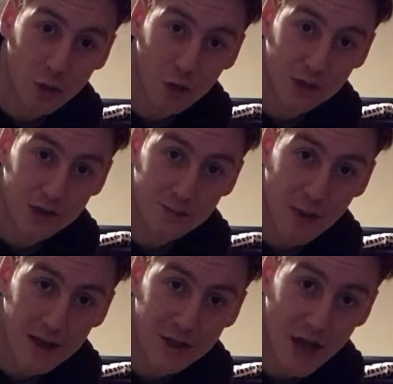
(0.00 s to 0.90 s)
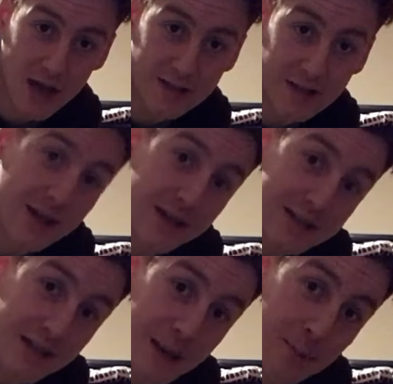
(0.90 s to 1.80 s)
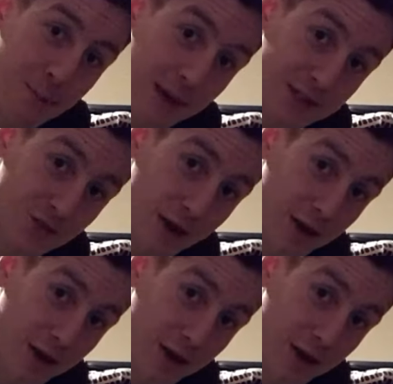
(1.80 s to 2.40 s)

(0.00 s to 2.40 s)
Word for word: because my chest is in bits